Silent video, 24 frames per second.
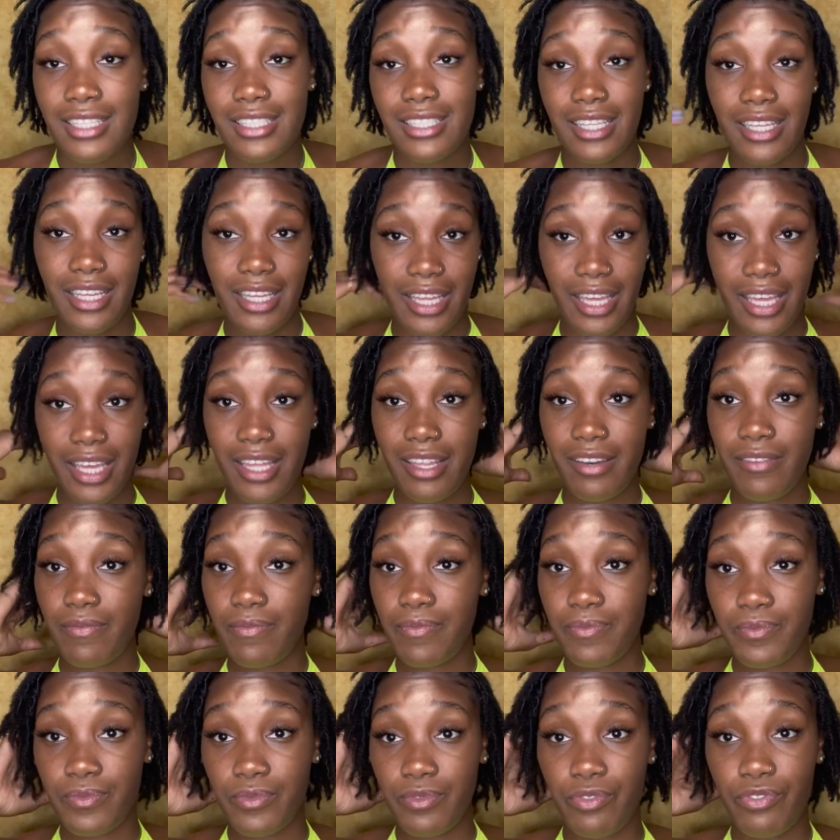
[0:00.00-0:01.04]
to get
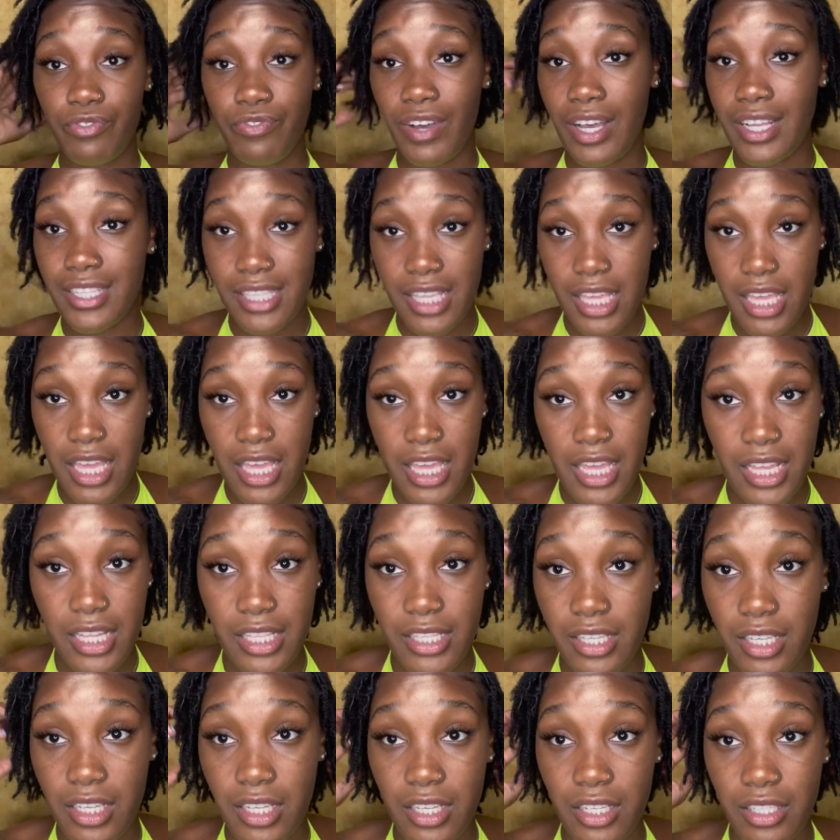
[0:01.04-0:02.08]
fuzzy,
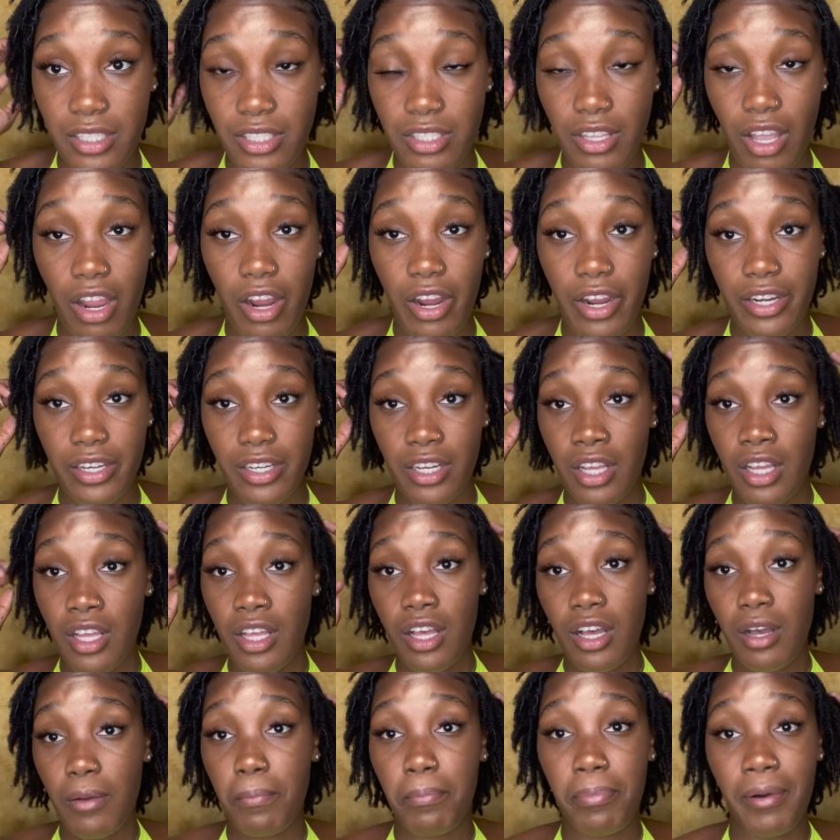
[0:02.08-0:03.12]
to start
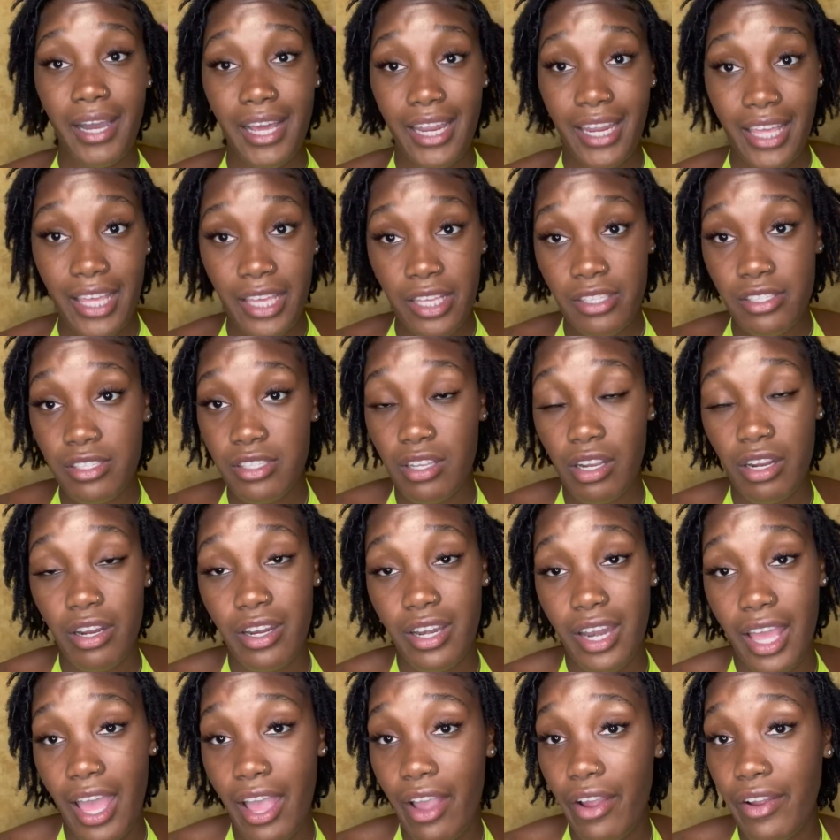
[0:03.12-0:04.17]
budding in
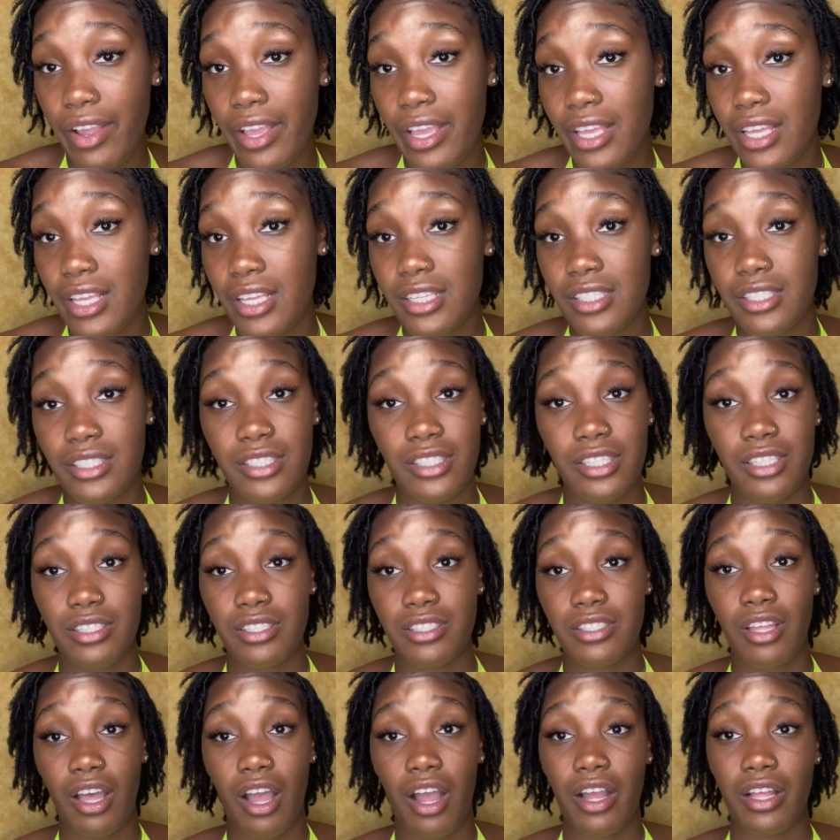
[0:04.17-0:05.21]
certain areas, to
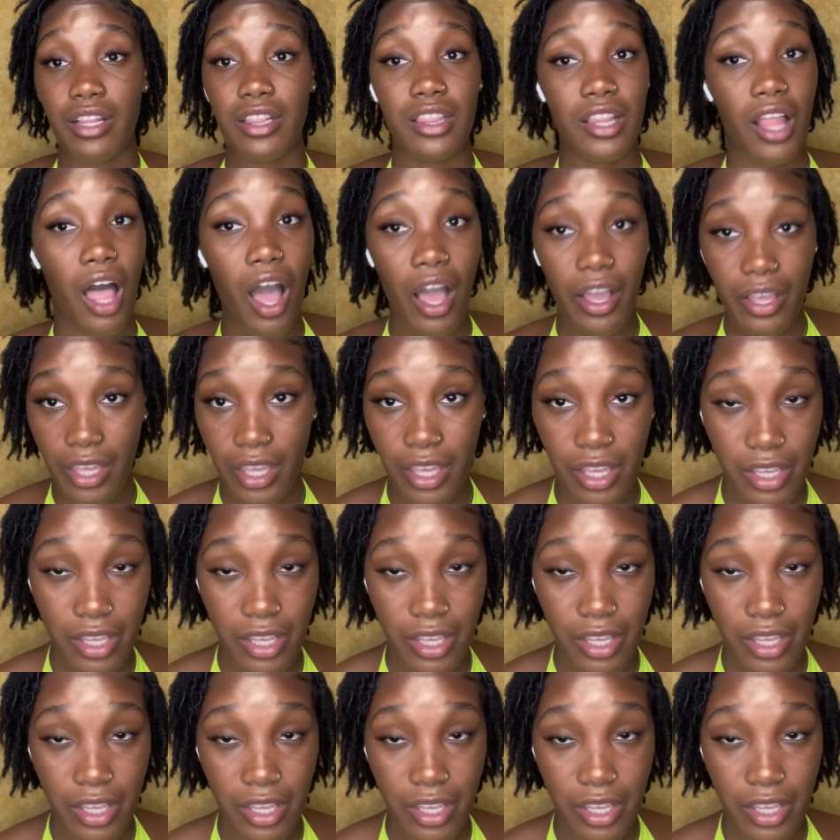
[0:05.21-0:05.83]
start locking